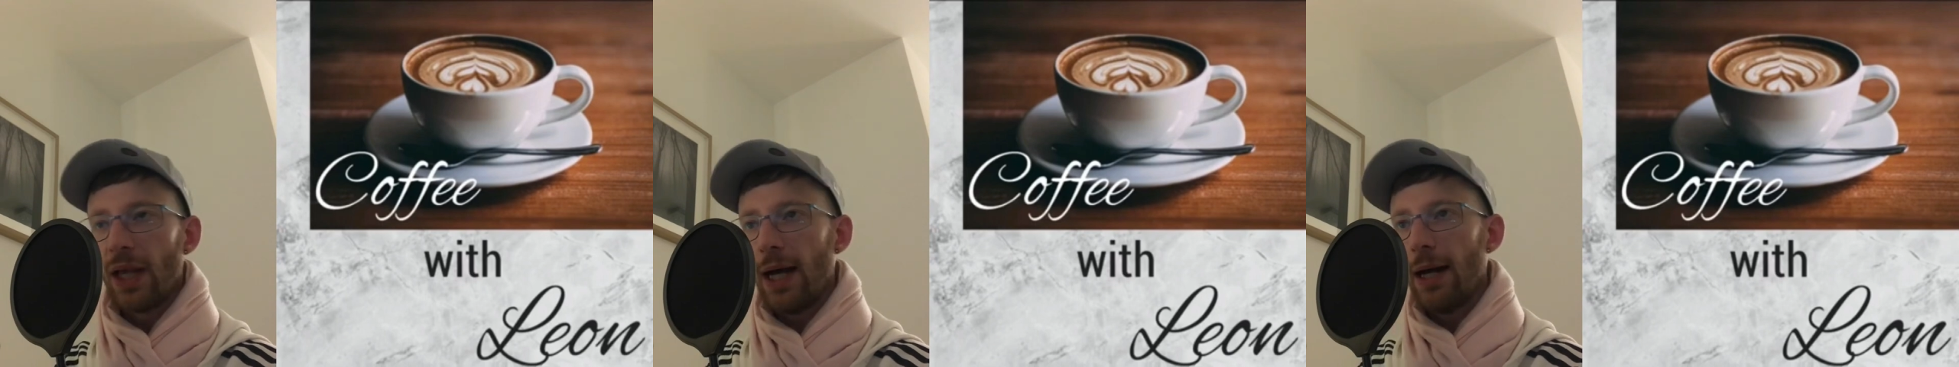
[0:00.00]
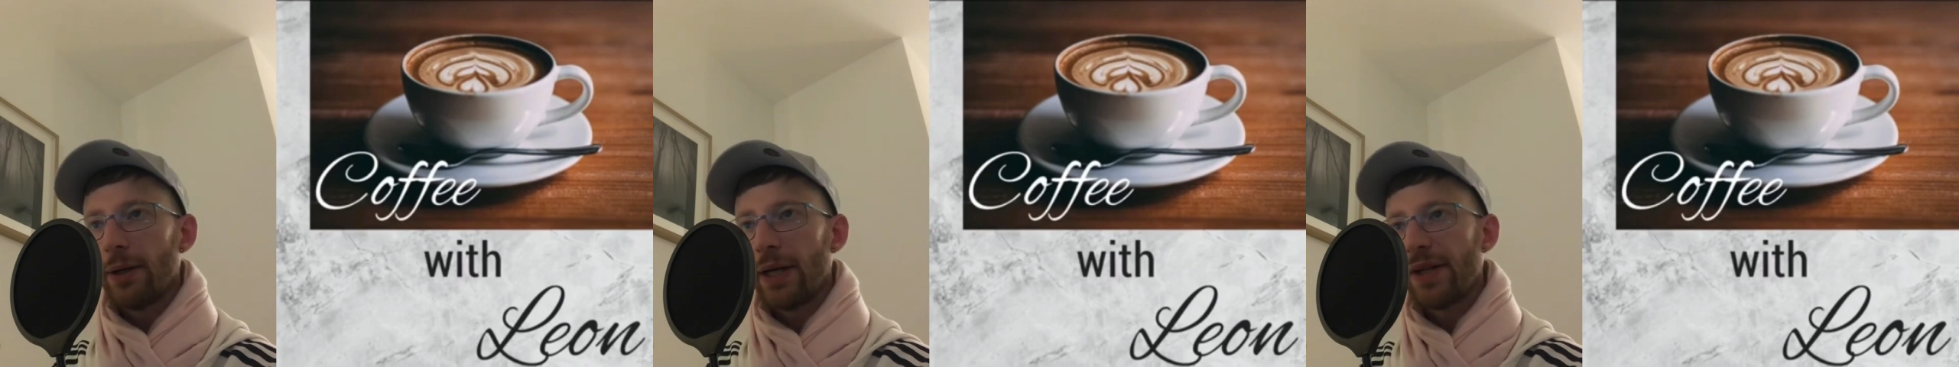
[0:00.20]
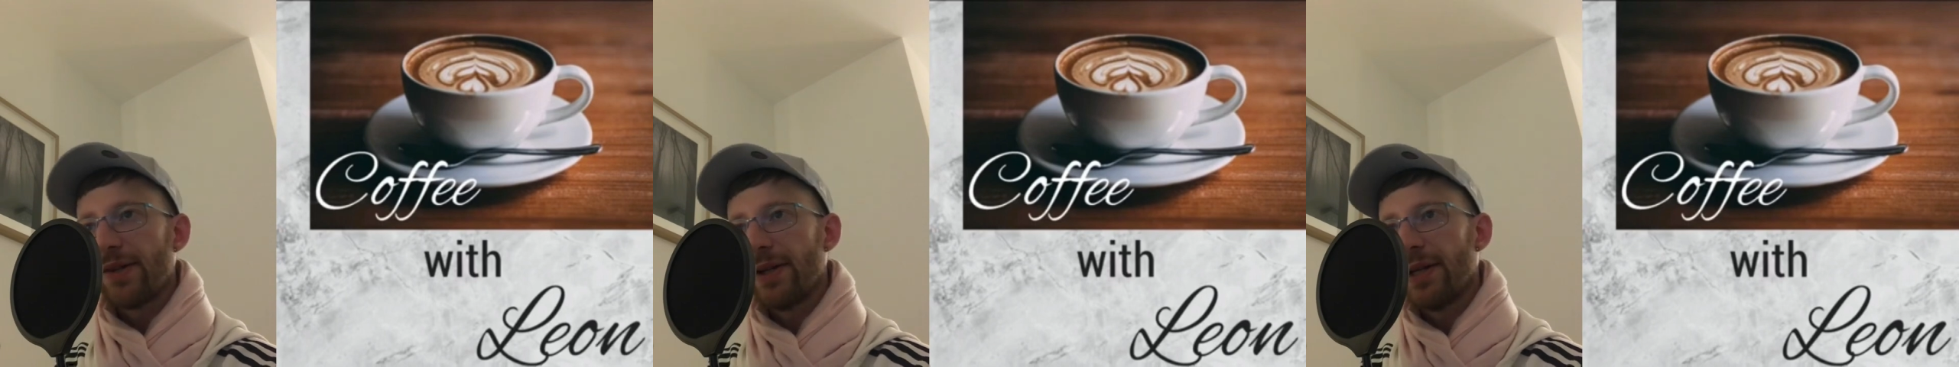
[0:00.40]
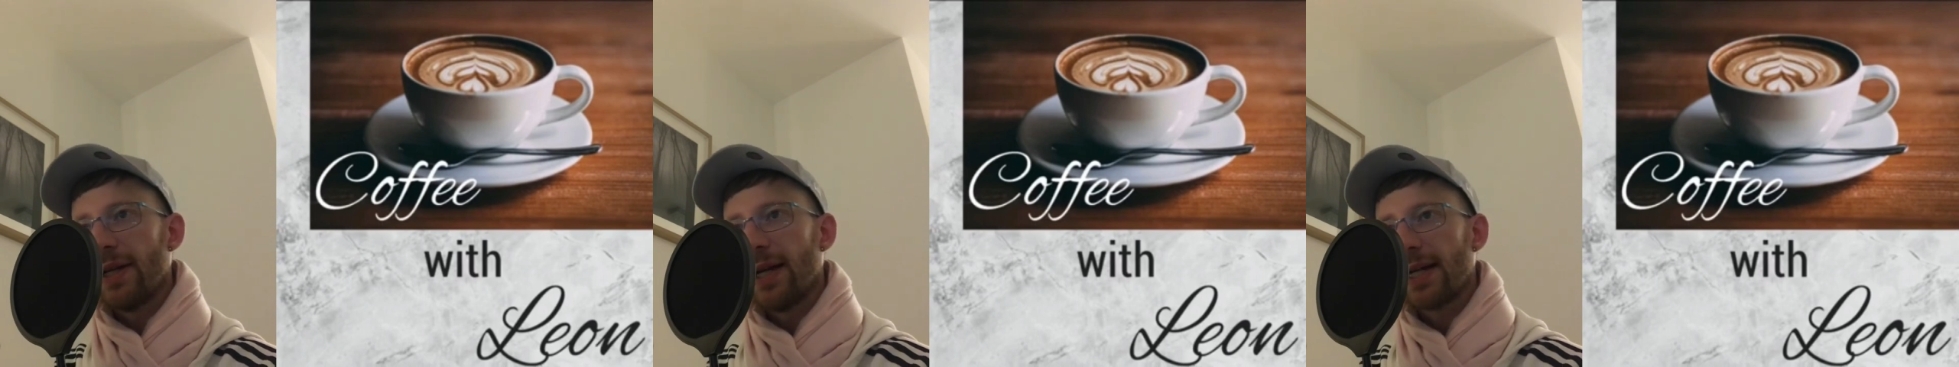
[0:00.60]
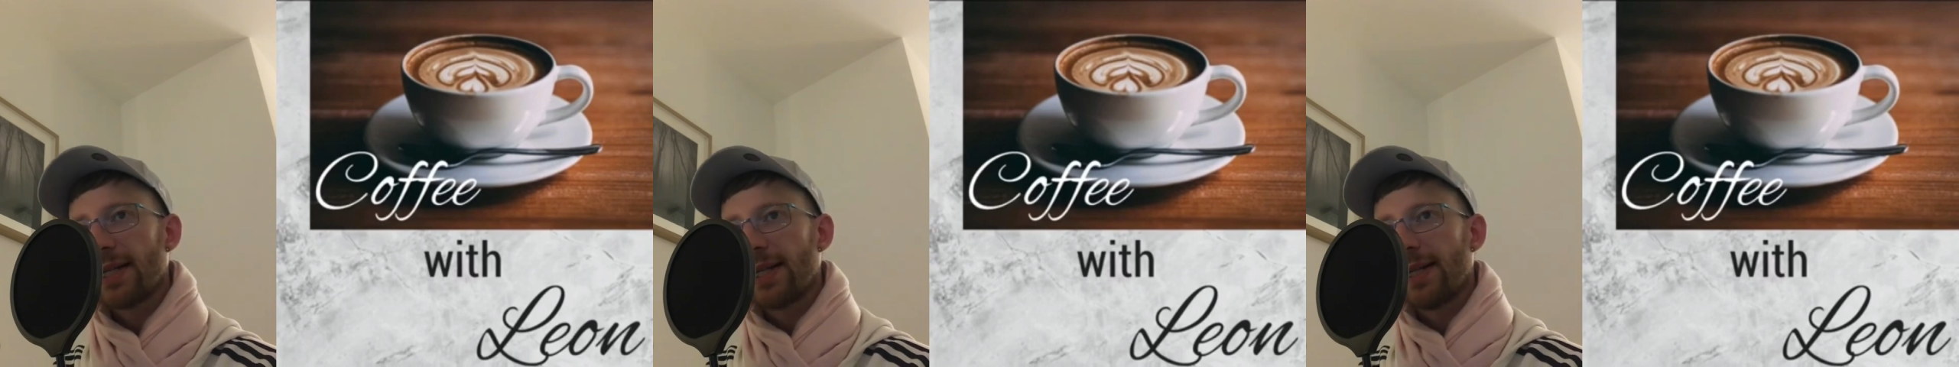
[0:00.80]
I'll catch you in the
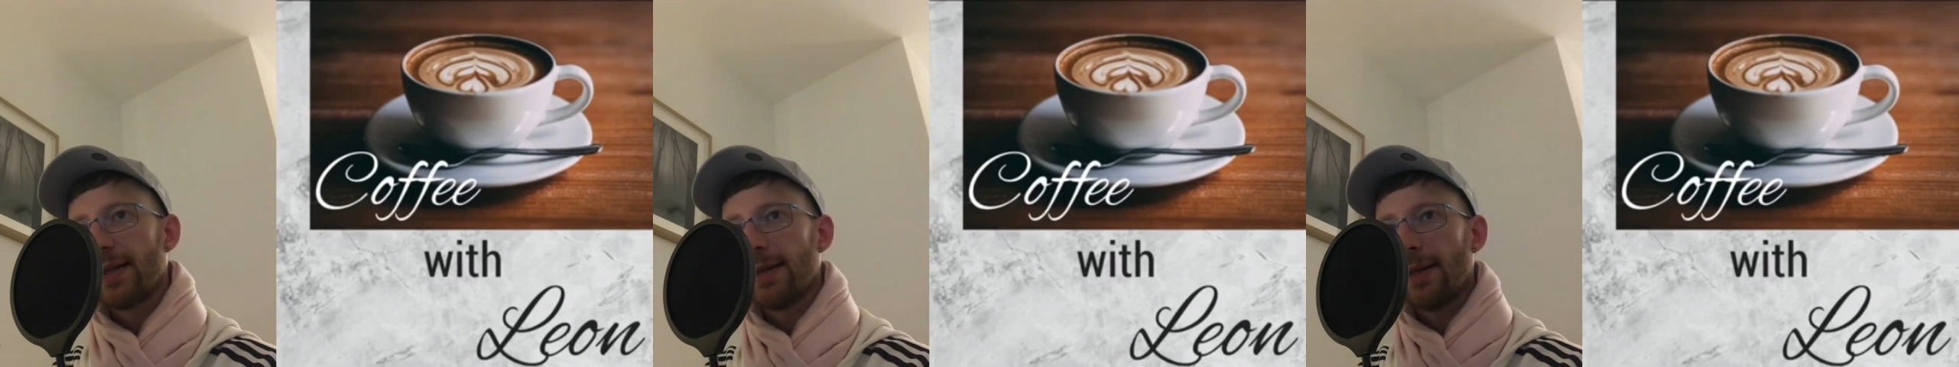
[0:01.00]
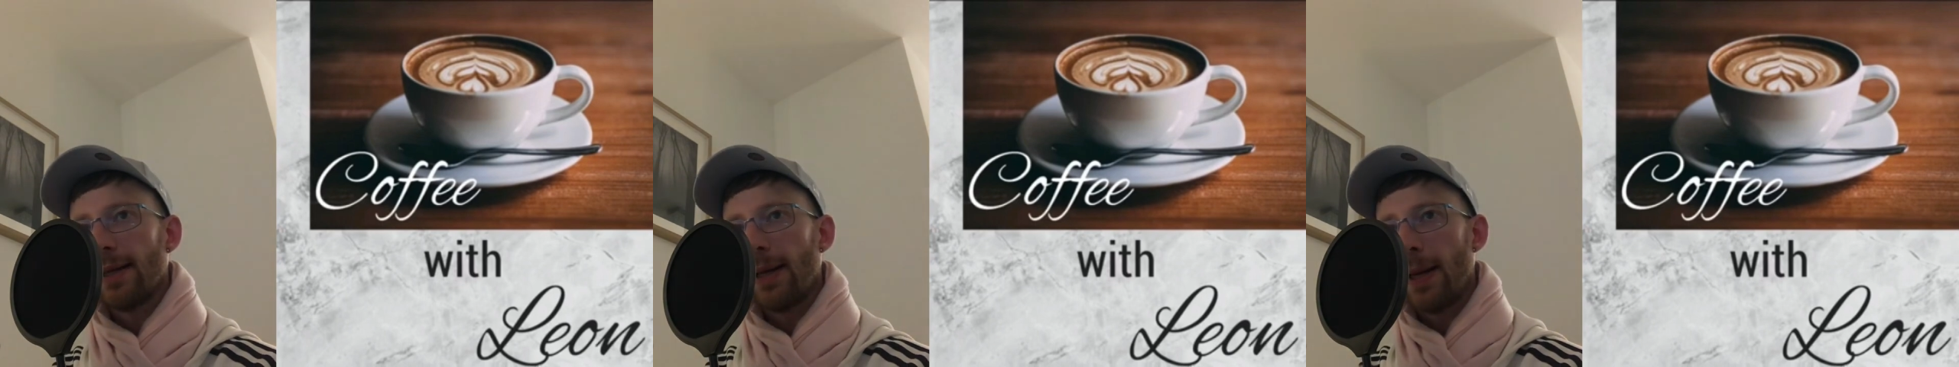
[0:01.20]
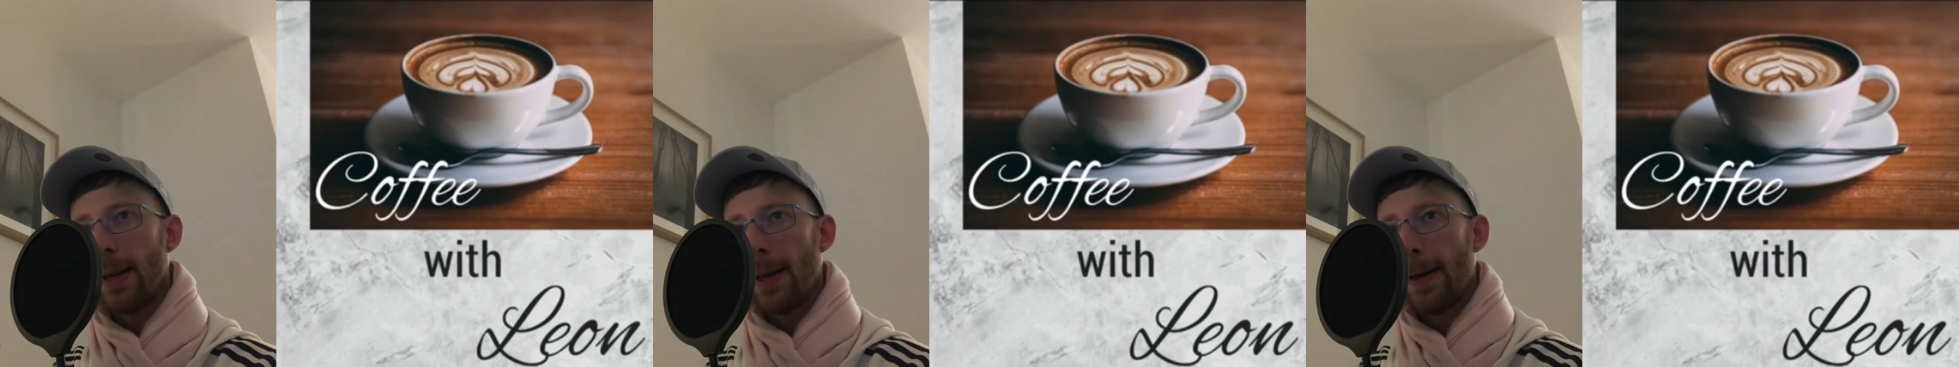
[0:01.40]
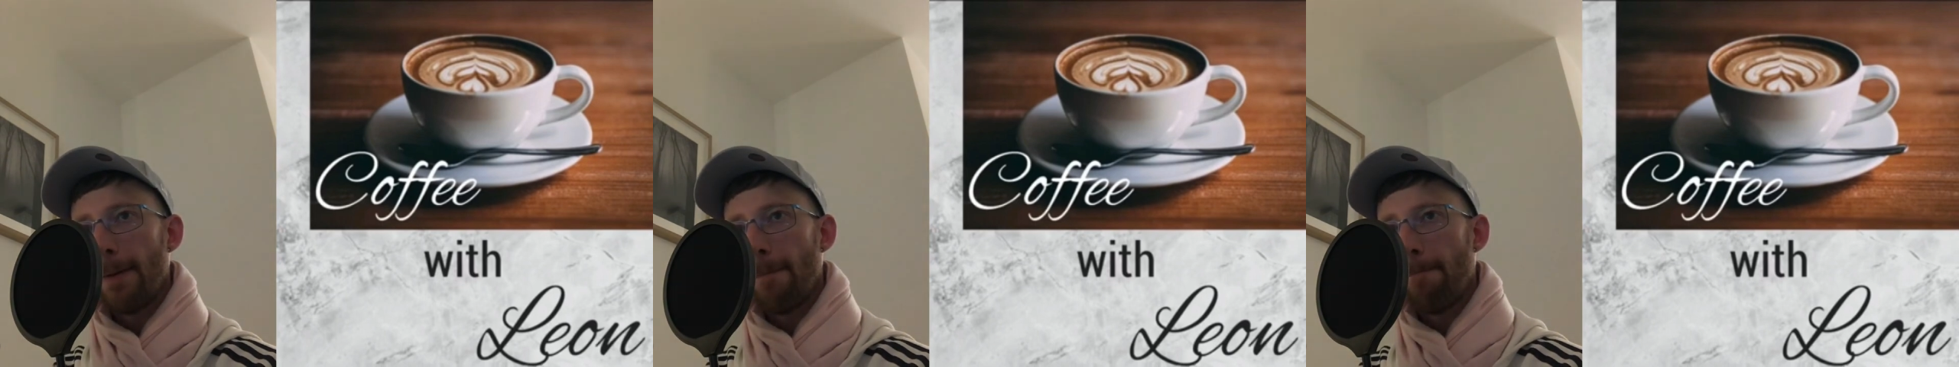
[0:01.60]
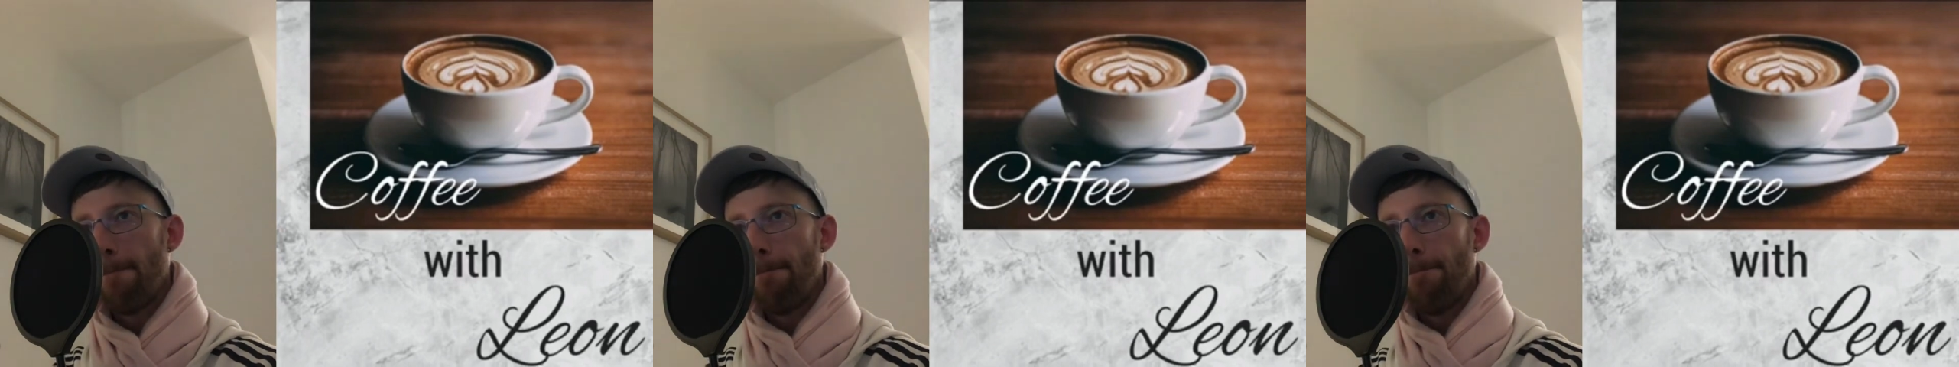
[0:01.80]
next
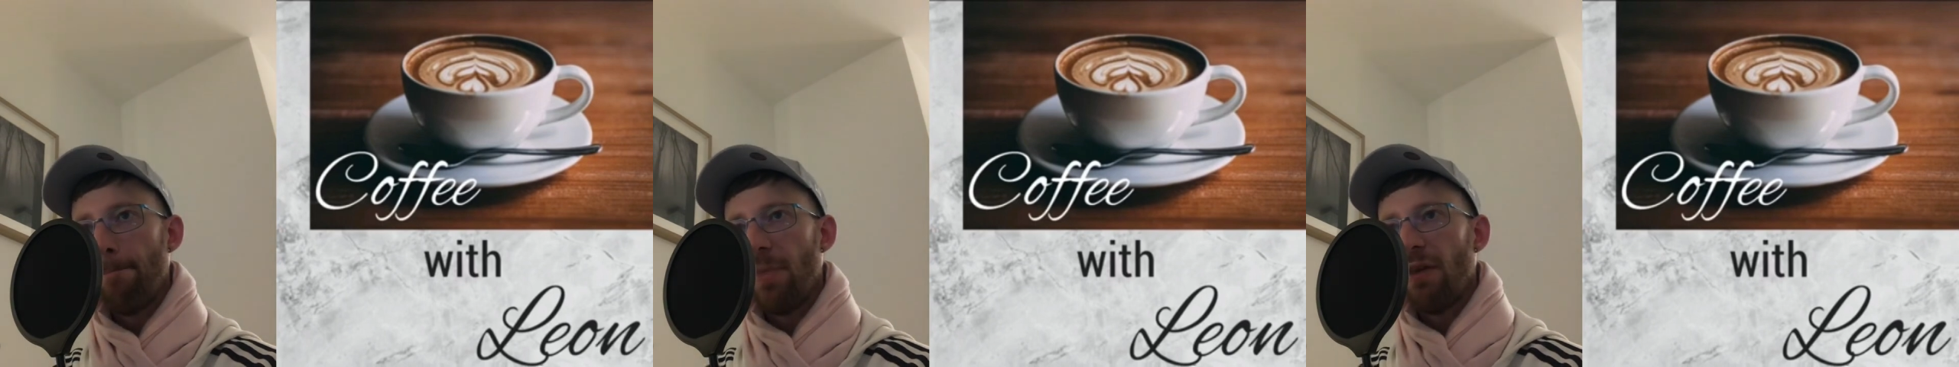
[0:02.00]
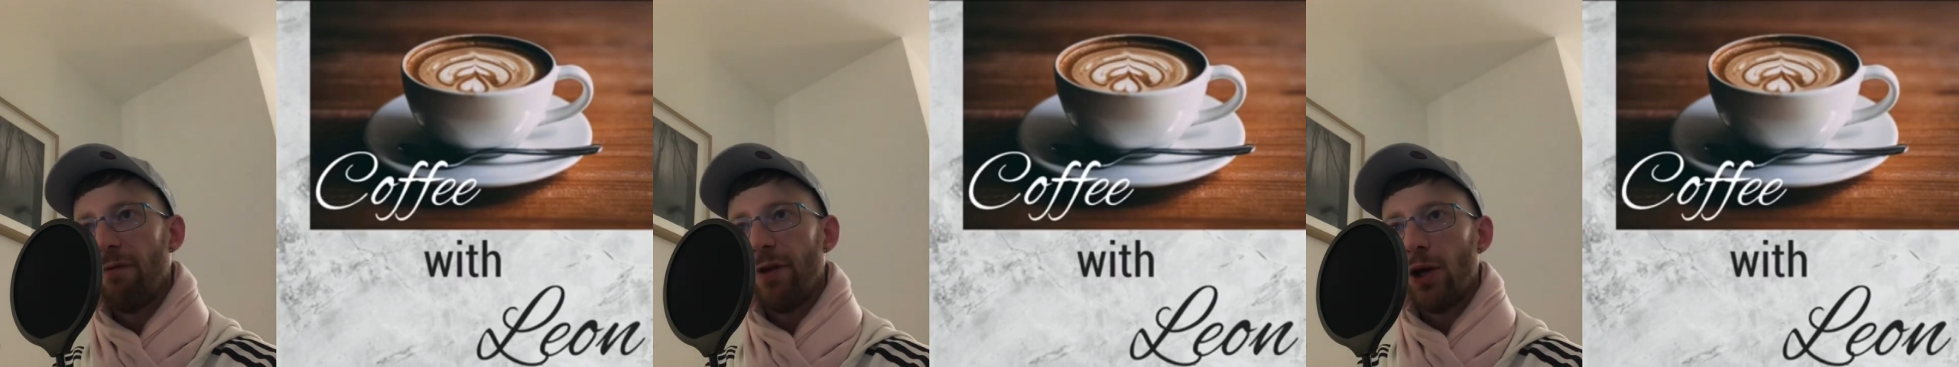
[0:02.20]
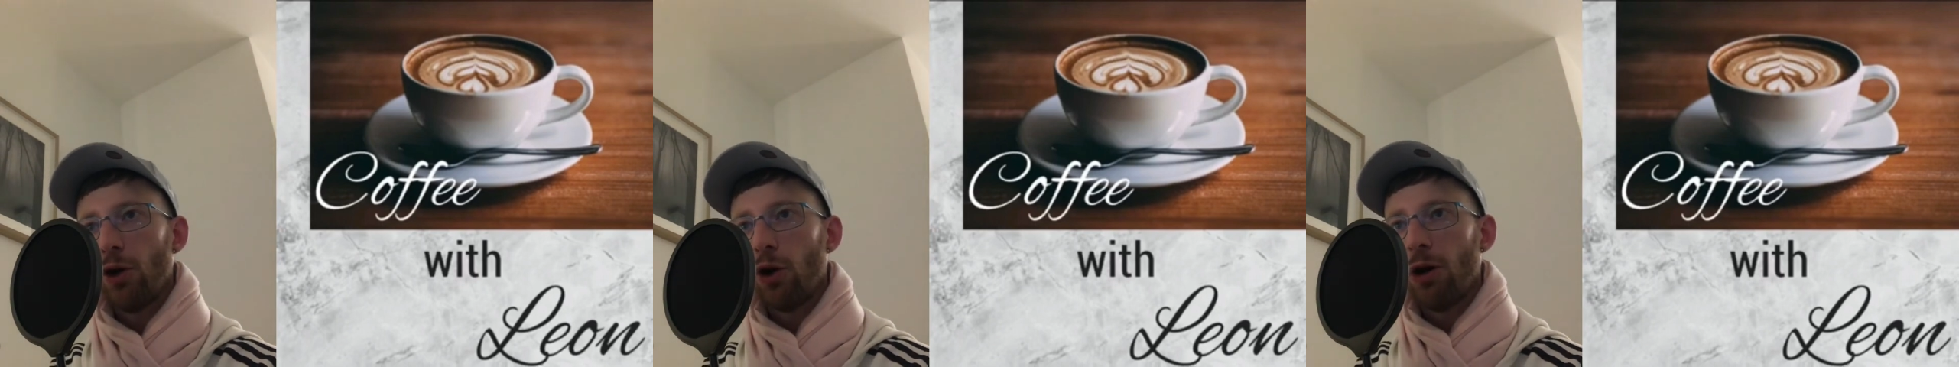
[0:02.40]
video.